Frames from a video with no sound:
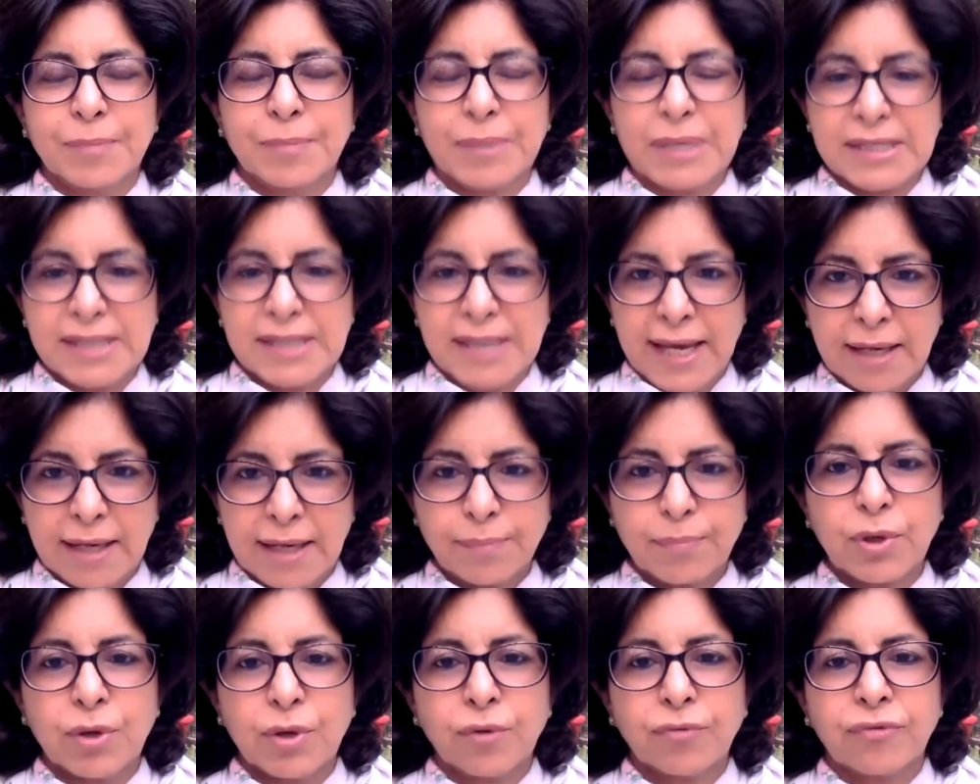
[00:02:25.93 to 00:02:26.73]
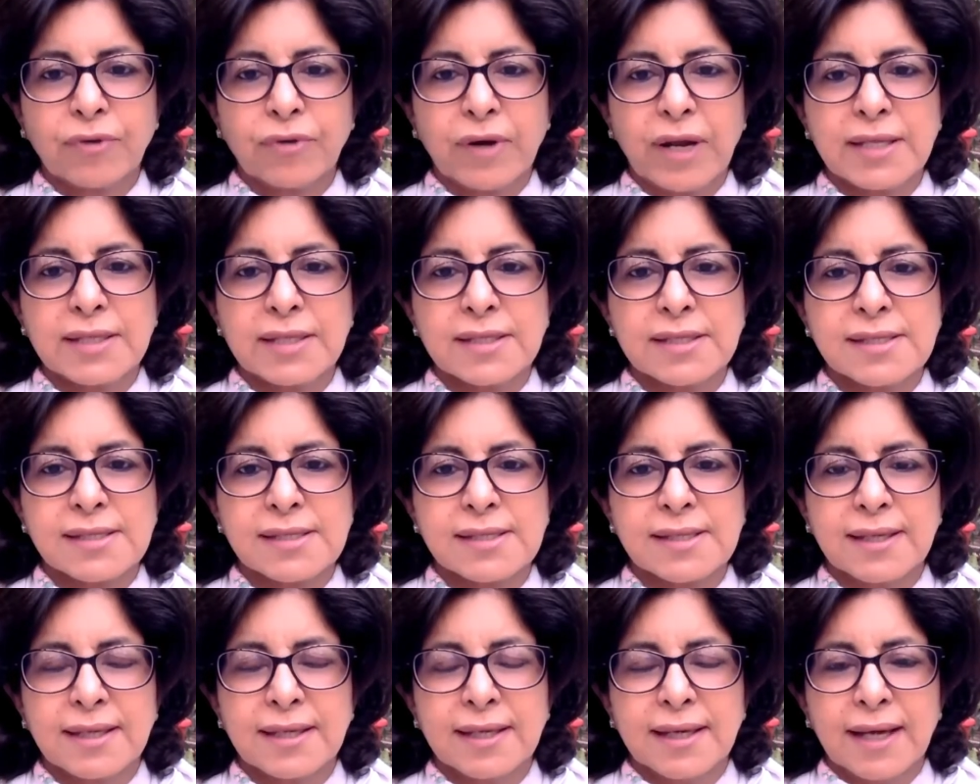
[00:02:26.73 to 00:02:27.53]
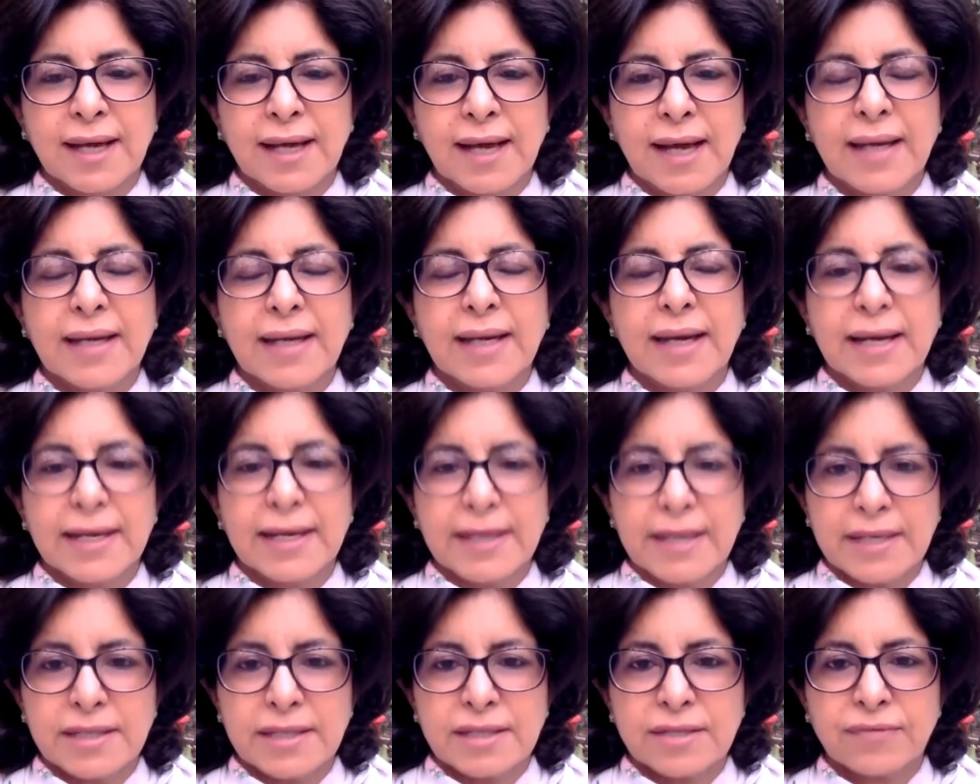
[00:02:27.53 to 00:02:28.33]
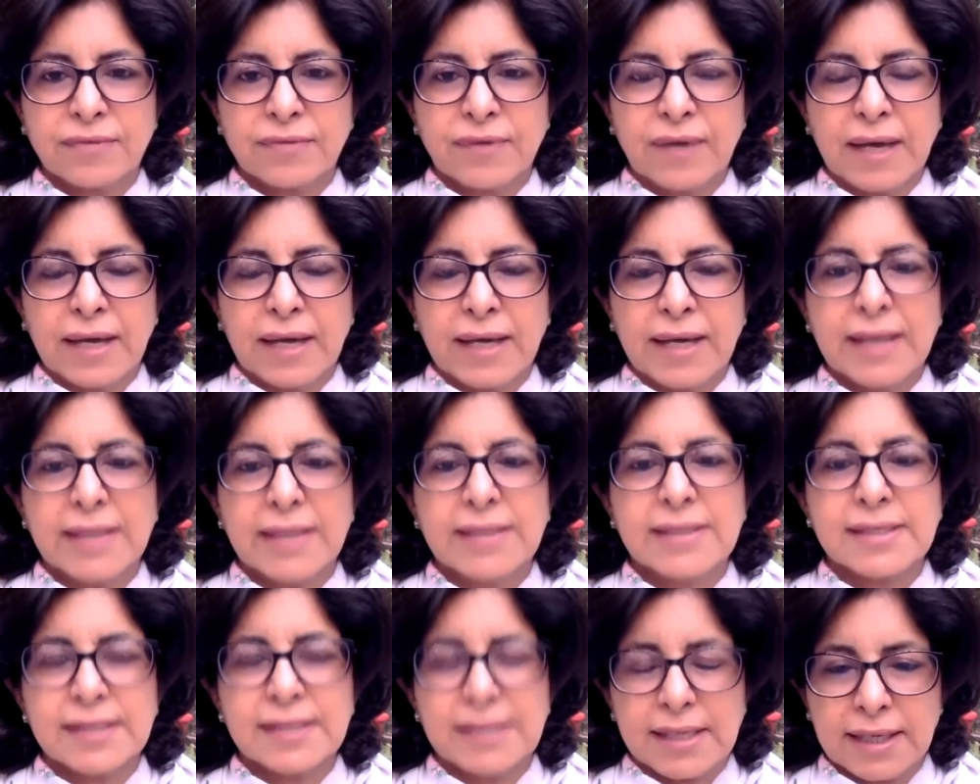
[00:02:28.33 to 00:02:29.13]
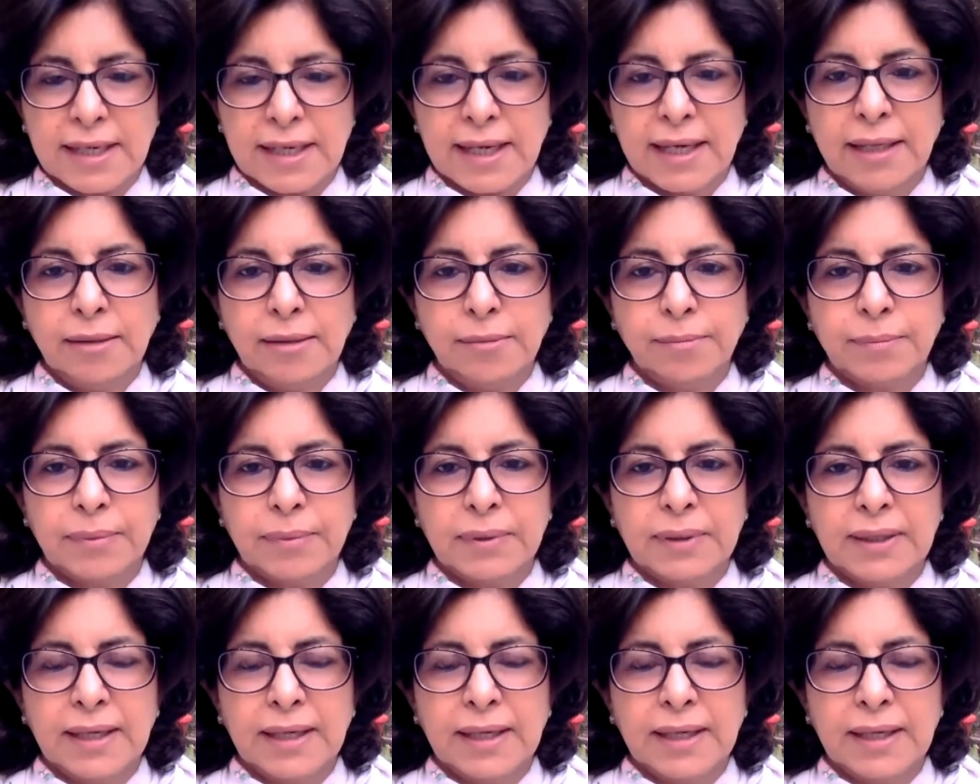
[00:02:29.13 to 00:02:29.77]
please help your friends and identify and seek help.